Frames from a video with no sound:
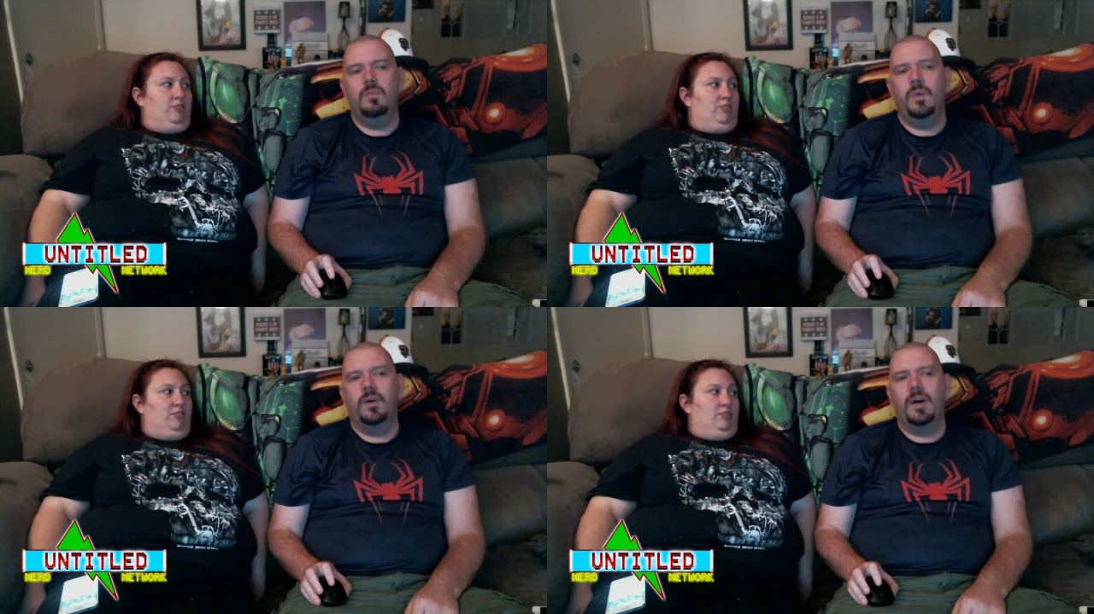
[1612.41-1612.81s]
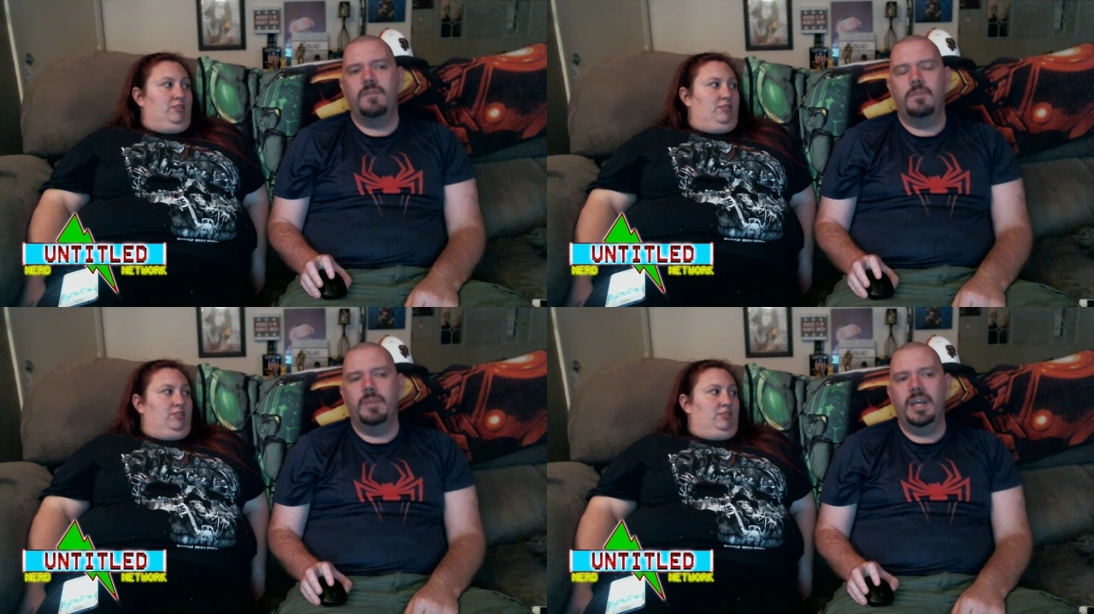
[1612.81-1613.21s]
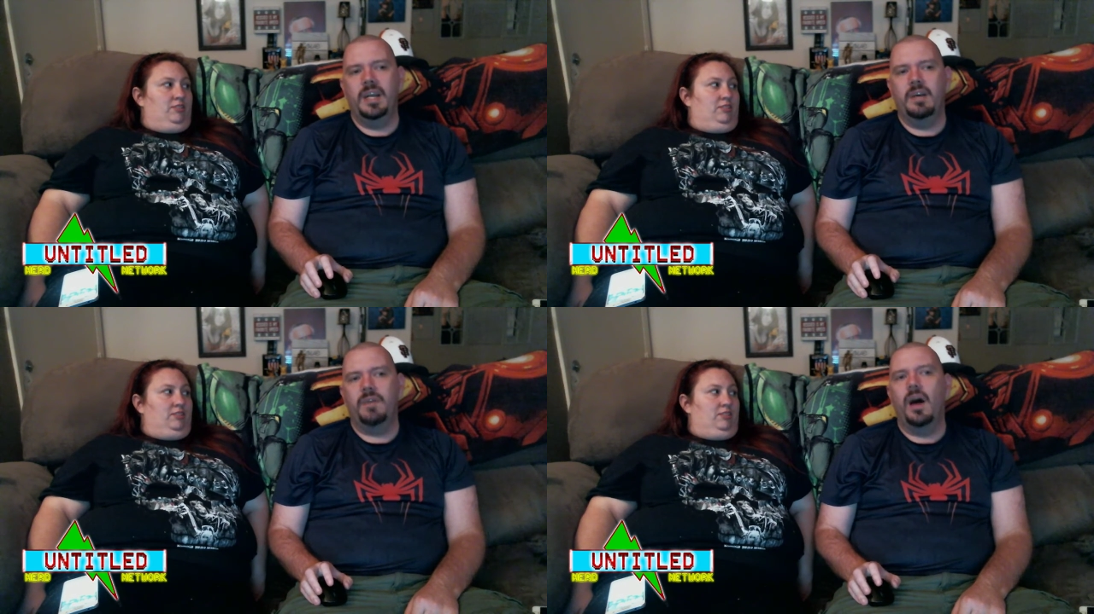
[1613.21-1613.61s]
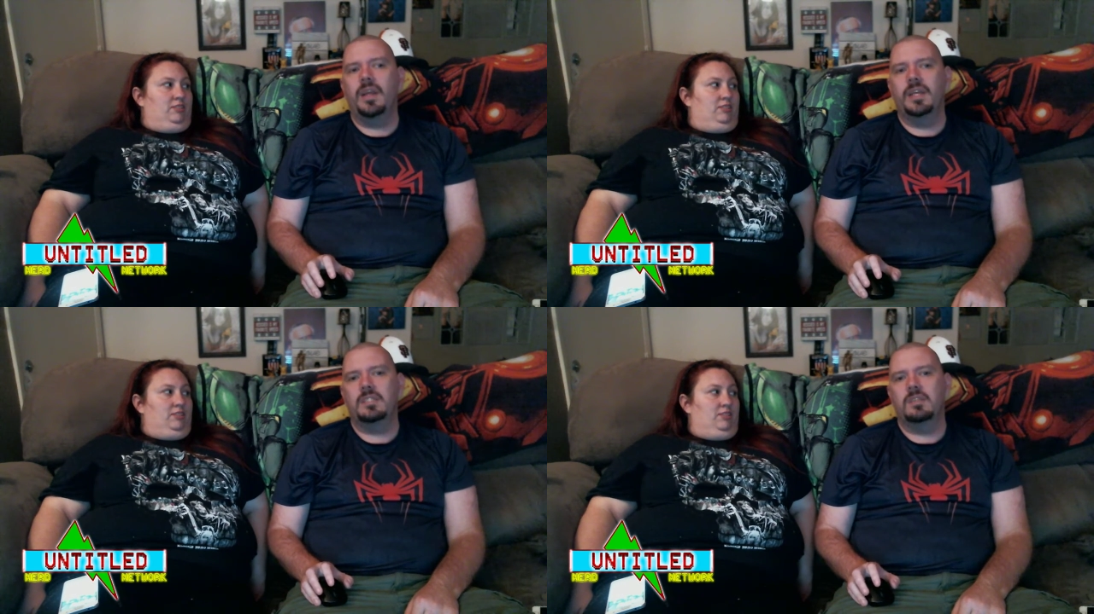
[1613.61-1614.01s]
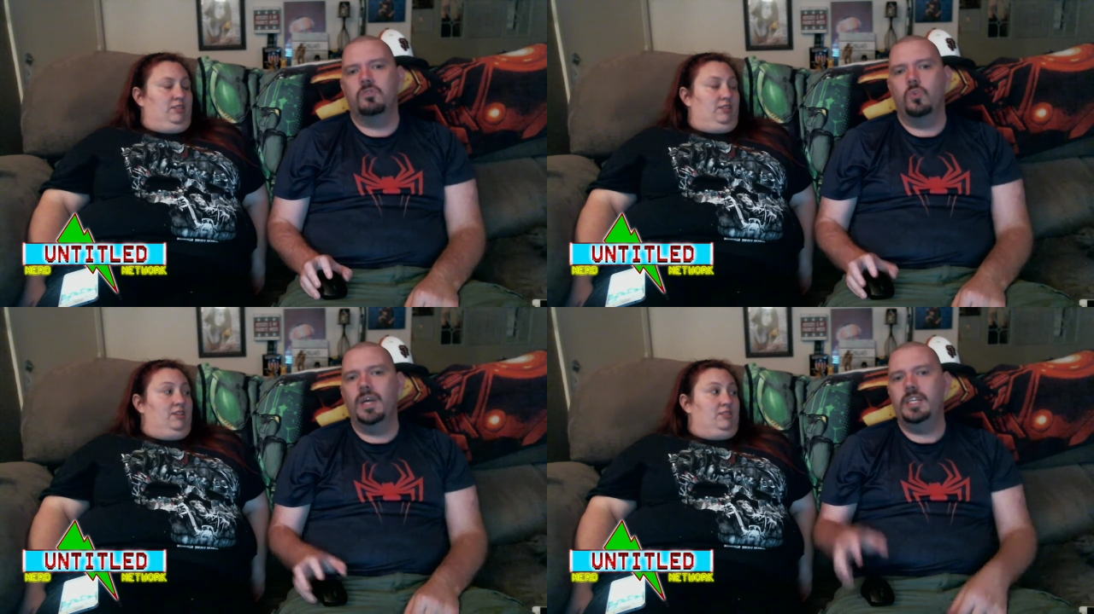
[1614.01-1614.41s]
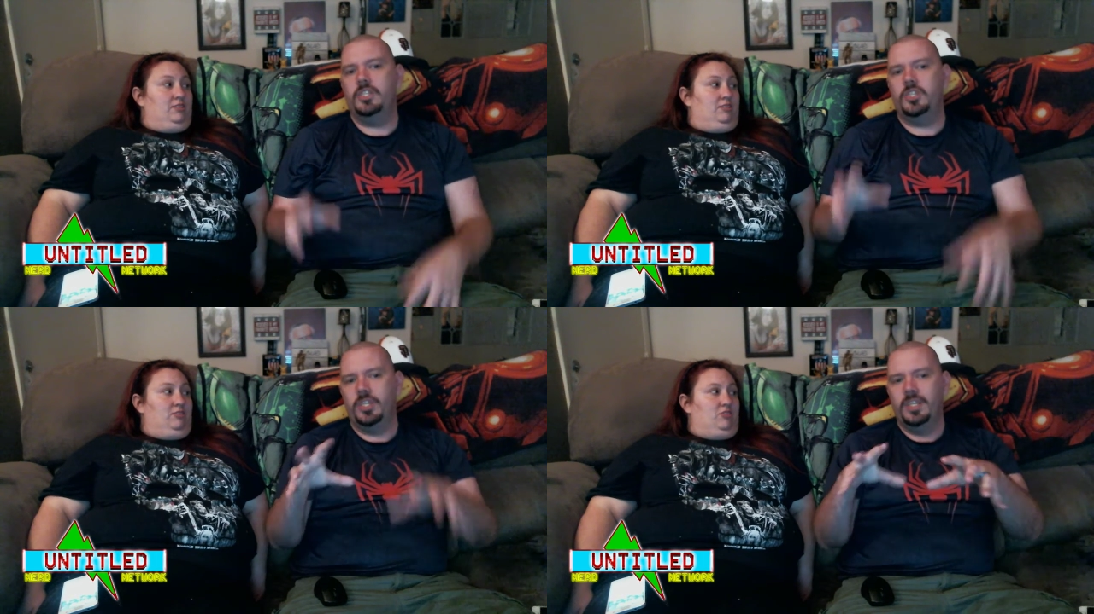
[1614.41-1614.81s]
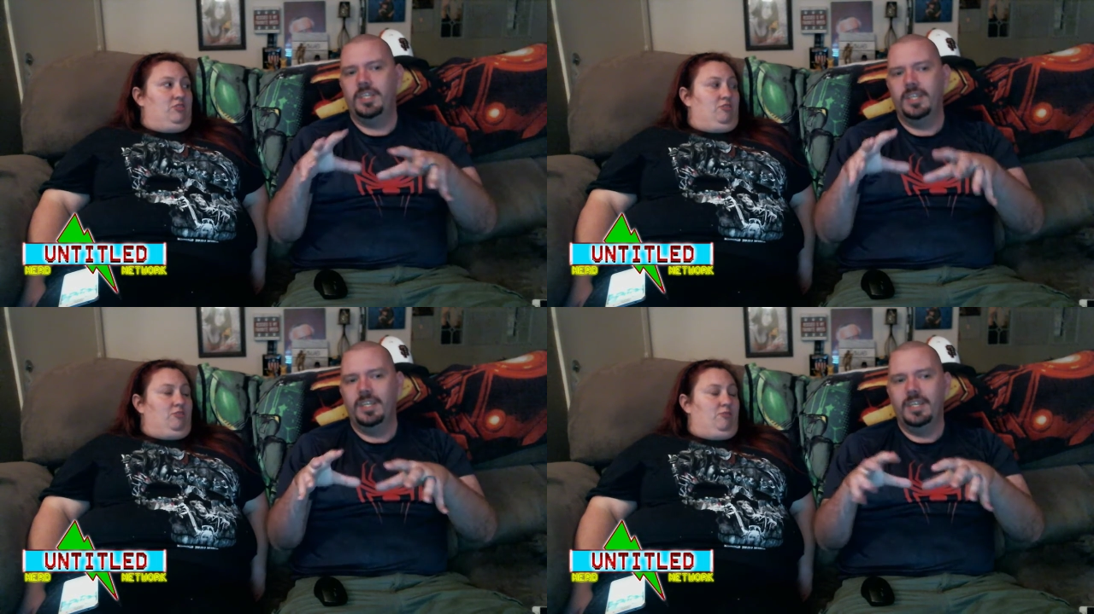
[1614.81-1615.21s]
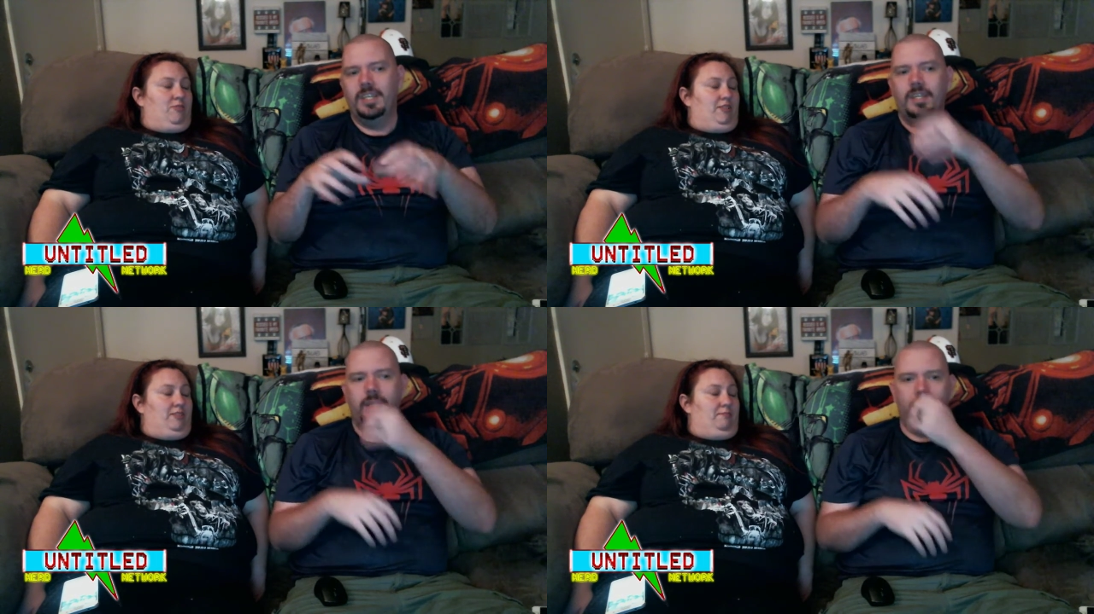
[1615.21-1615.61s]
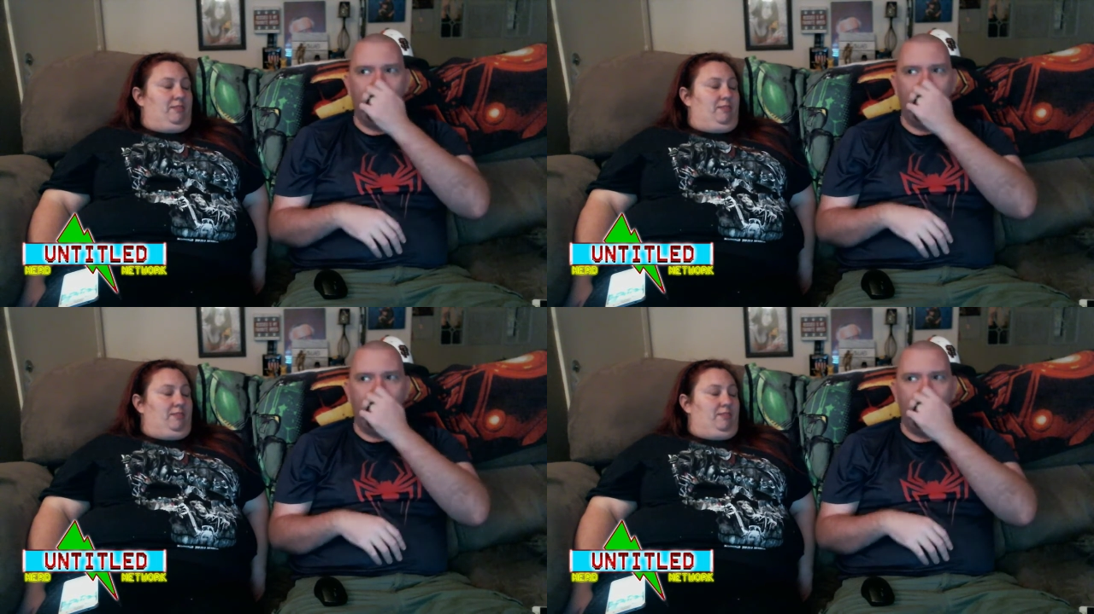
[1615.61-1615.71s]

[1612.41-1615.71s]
Speaker 1: We don't have a big enough audience on Twitch. So you're just going to record it.